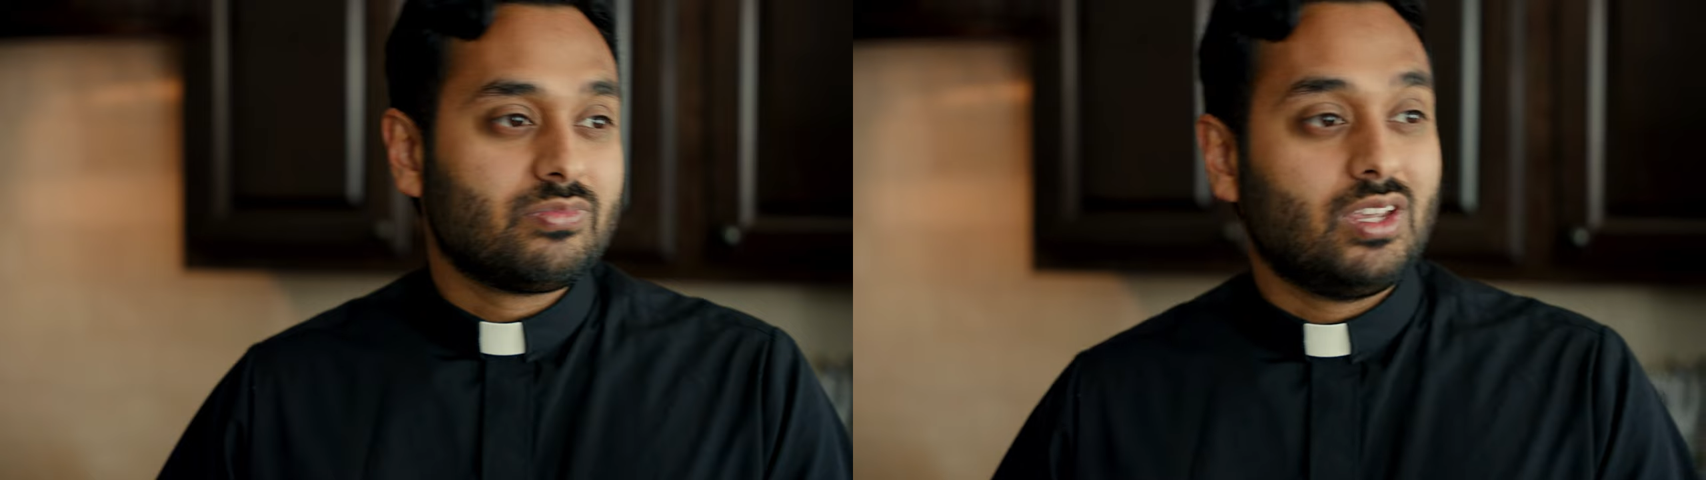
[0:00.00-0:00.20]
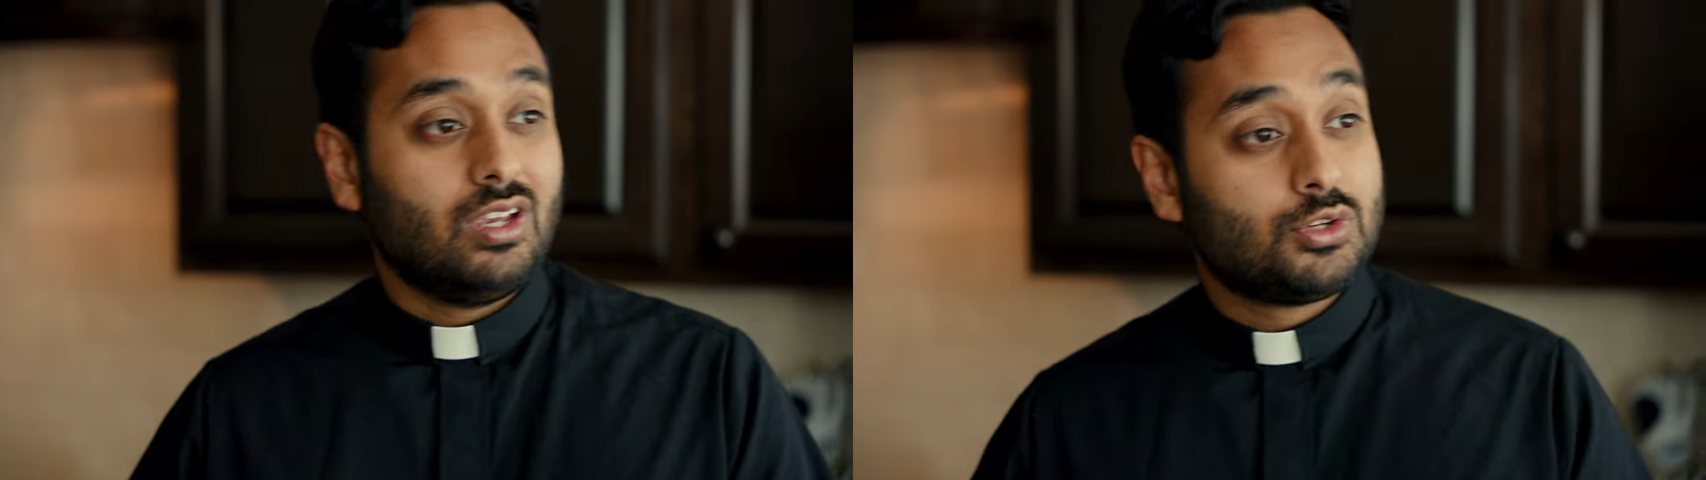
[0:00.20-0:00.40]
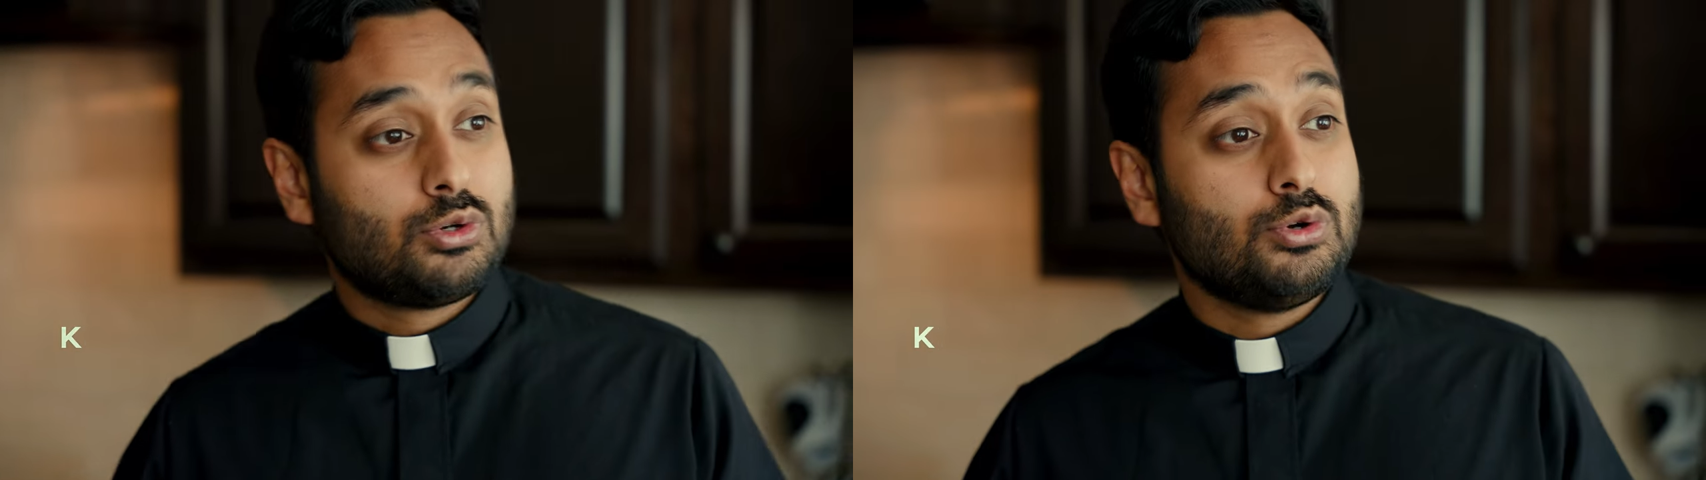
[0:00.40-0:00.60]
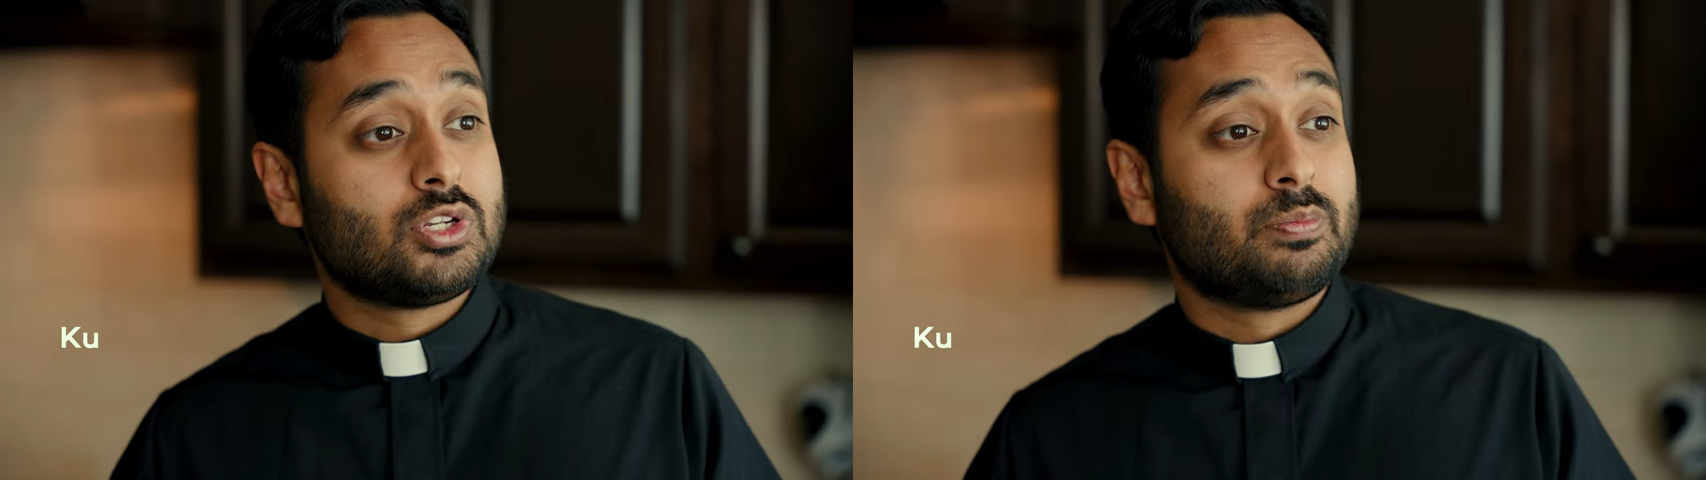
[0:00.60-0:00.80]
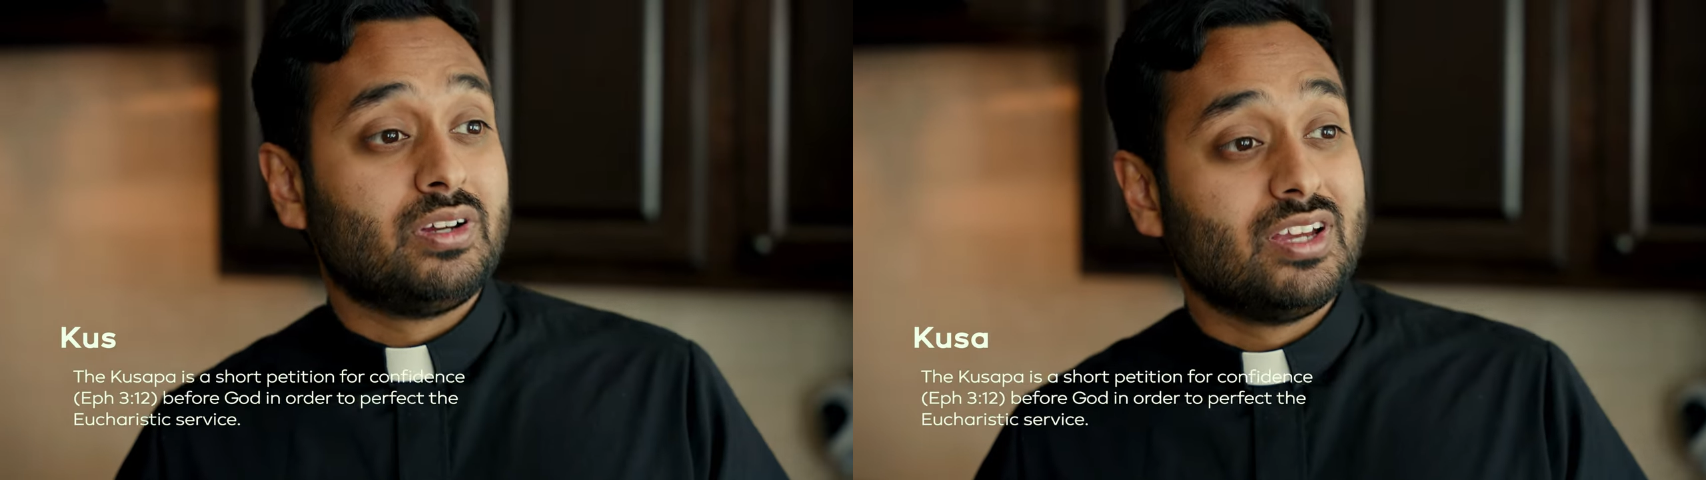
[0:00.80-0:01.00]
Each
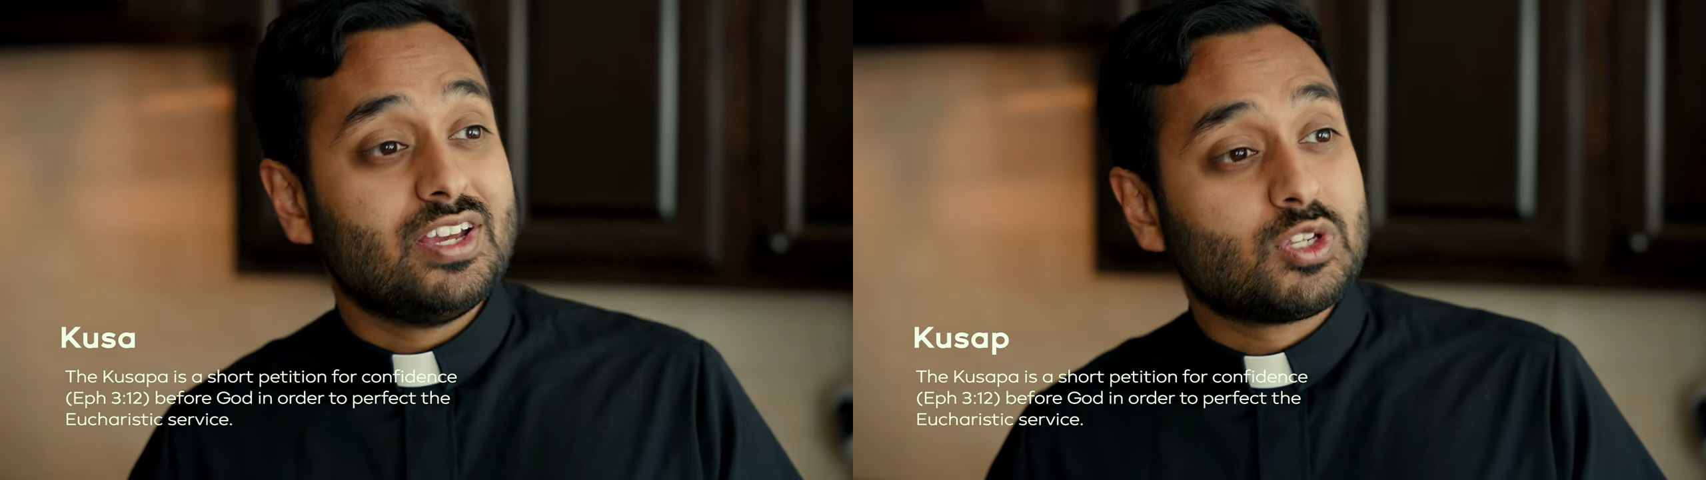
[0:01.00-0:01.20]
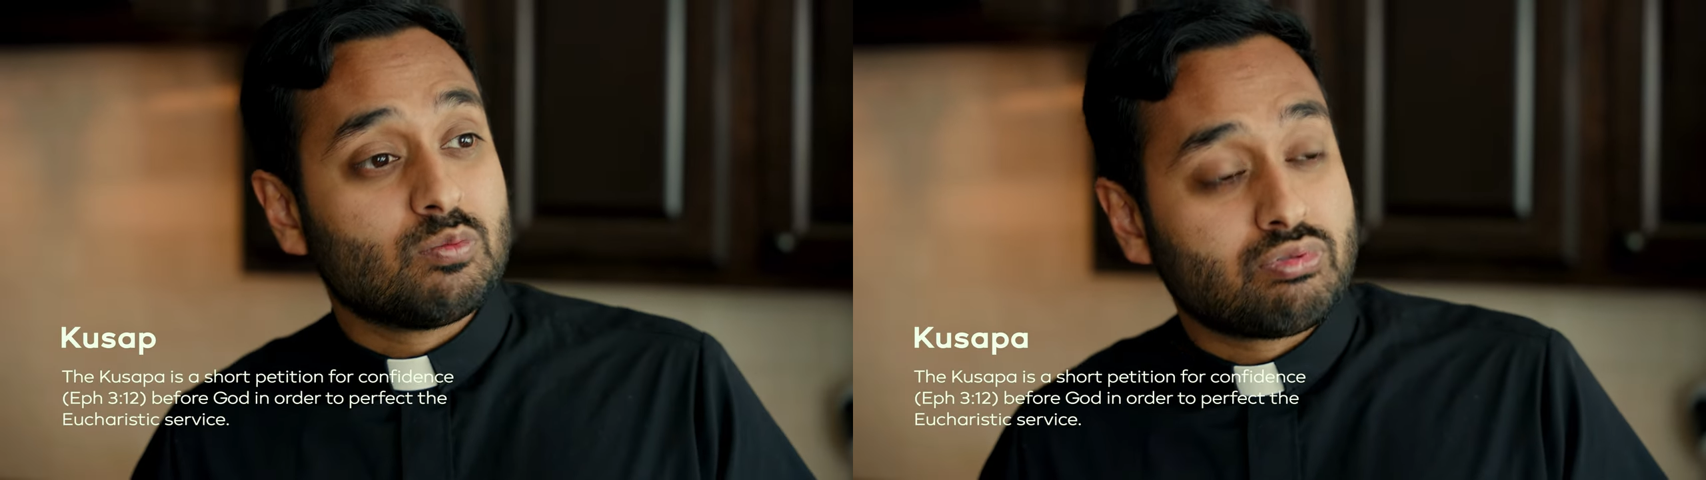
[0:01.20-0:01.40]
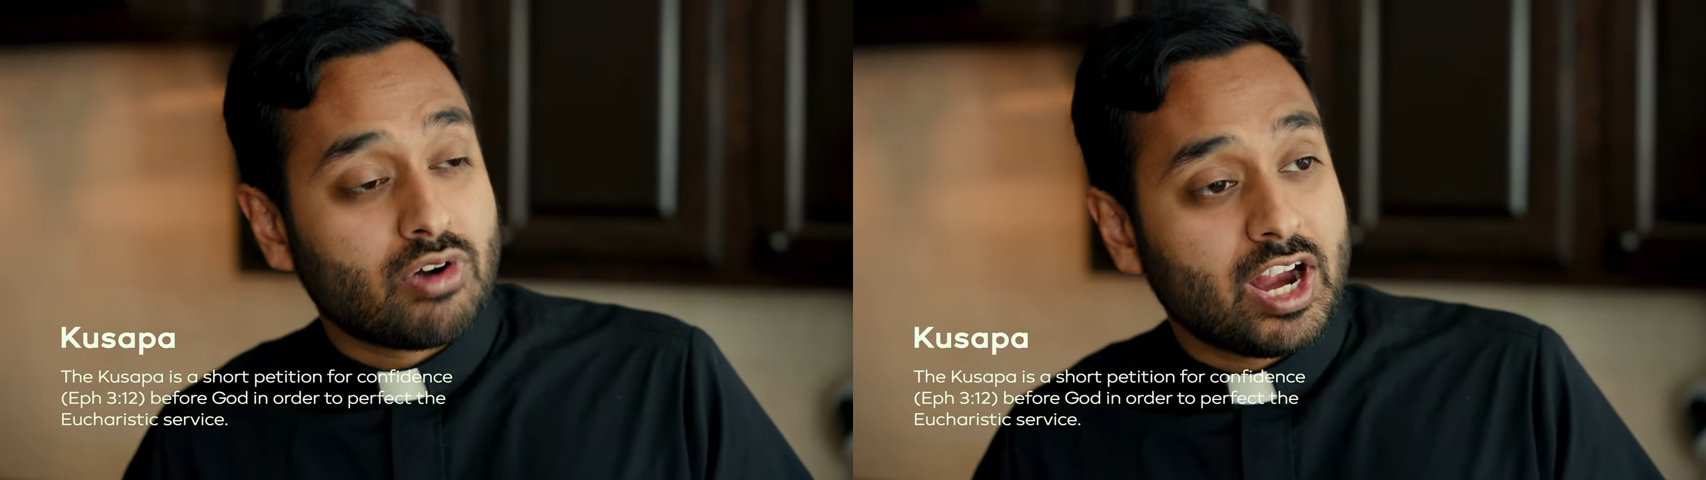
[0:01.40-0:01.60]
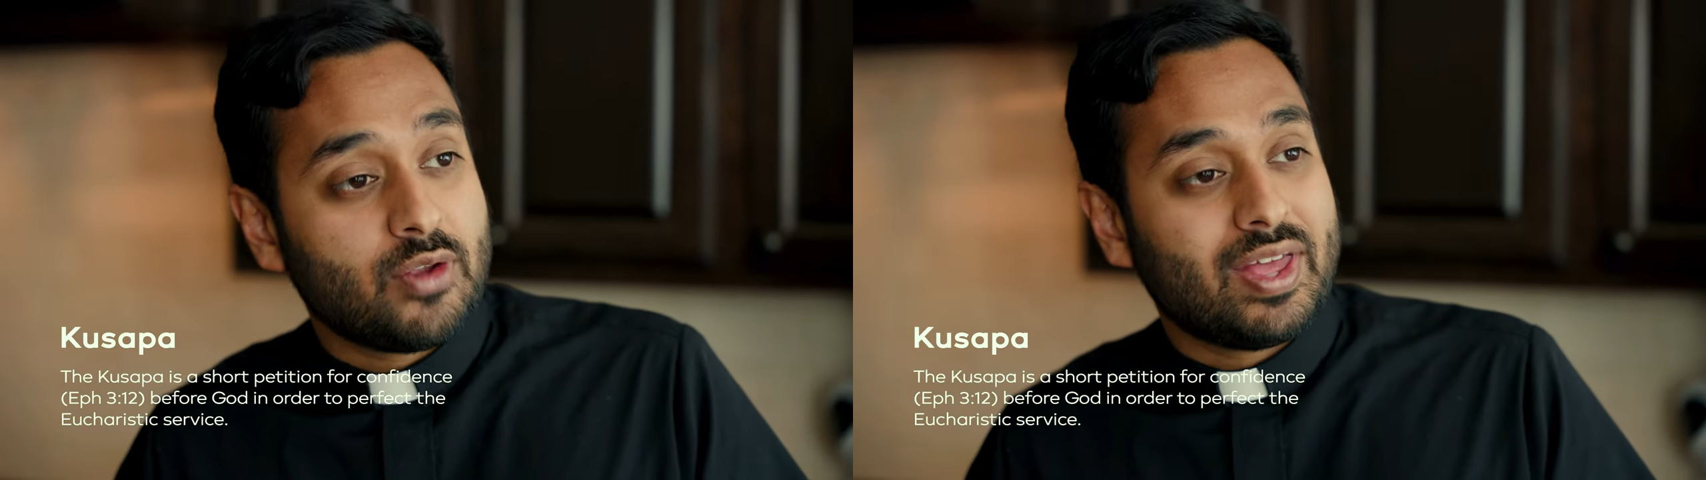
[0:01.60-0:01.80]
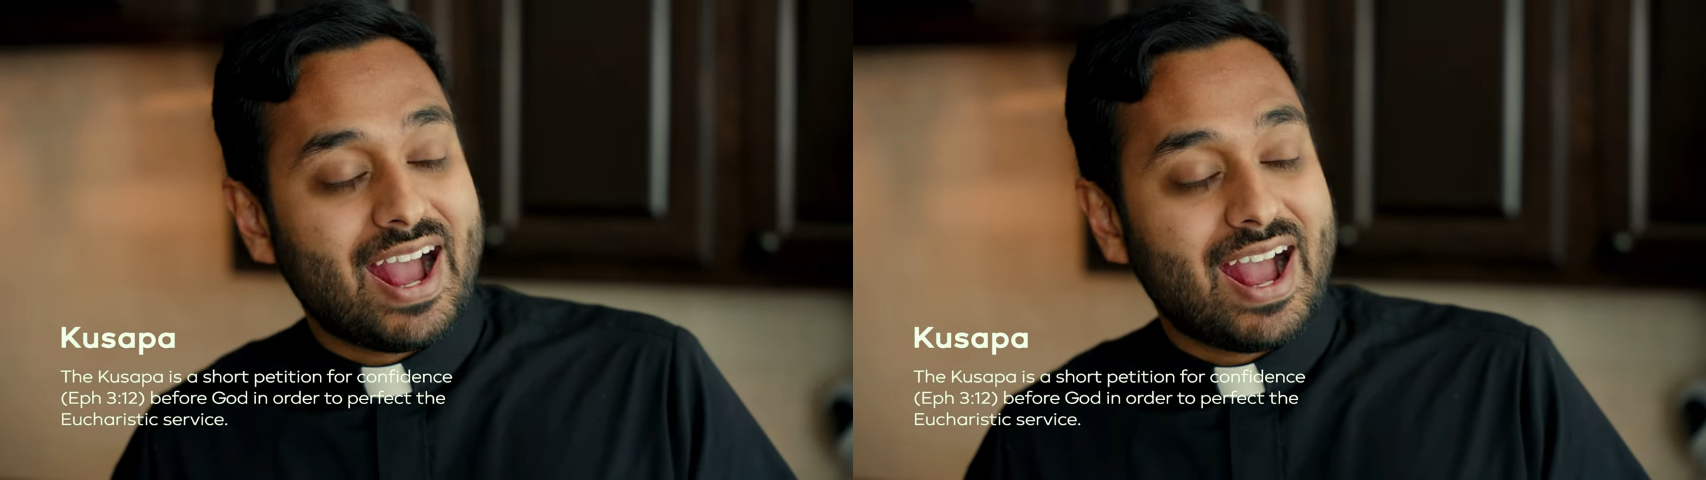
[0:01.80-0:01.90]
kushapa is a prayer that